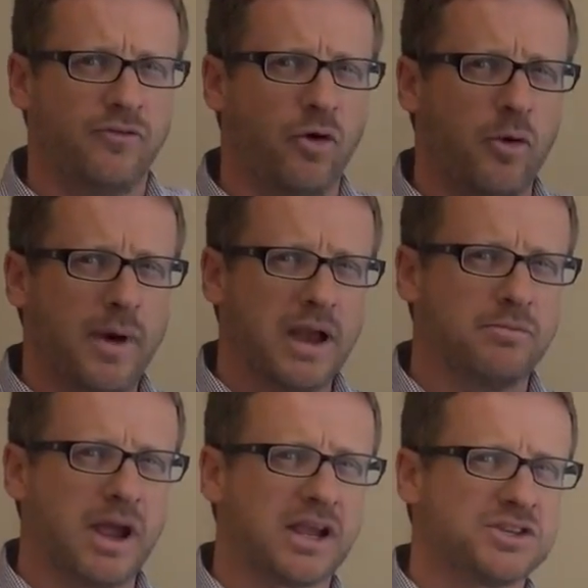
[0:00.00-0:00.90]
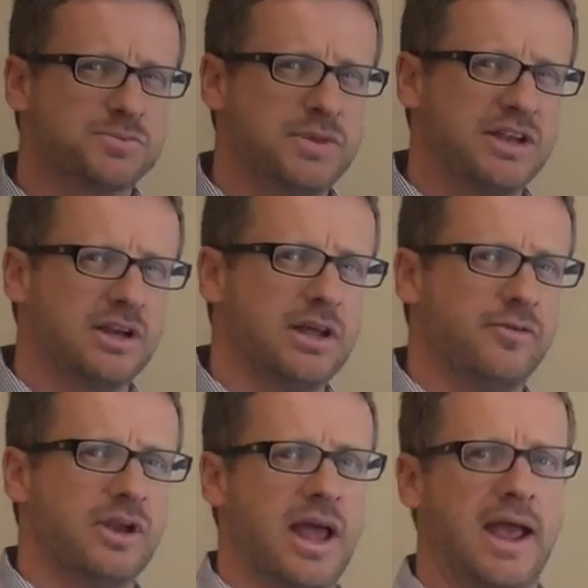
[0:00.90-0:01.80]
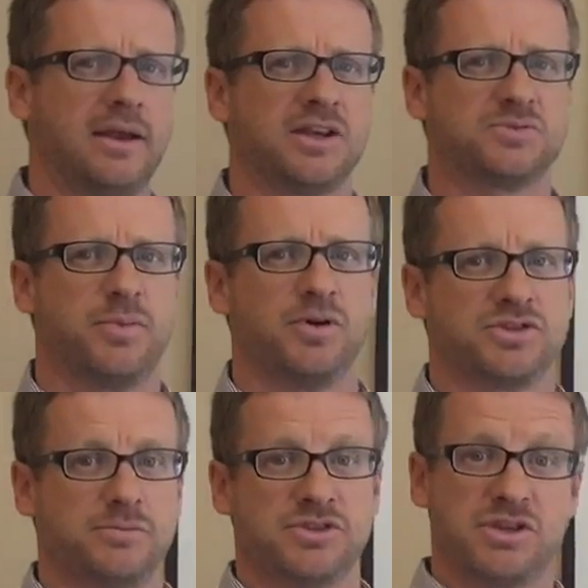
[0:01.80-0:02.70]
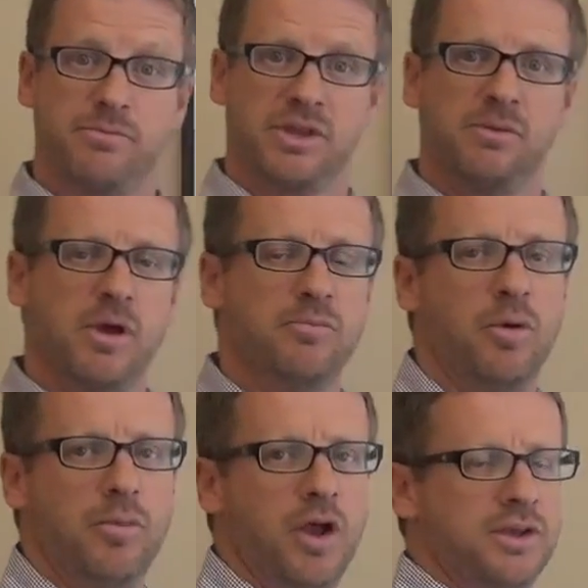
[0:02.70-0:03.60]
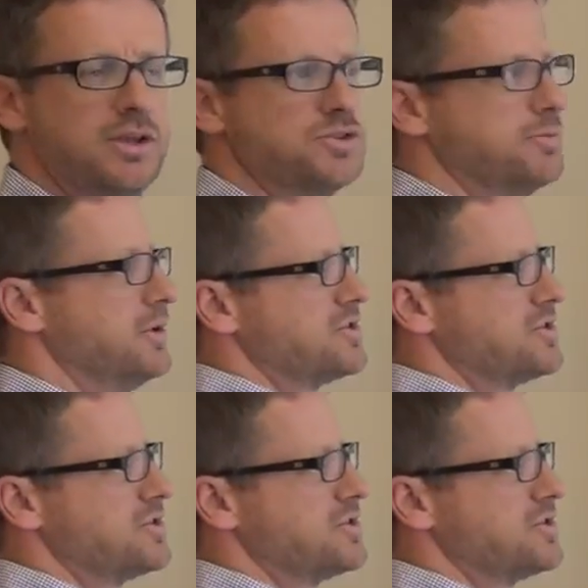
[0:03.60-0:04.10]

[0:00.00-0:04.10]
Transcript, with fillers: format and mechanism they're delivered and expose them as something a bit more modern usable.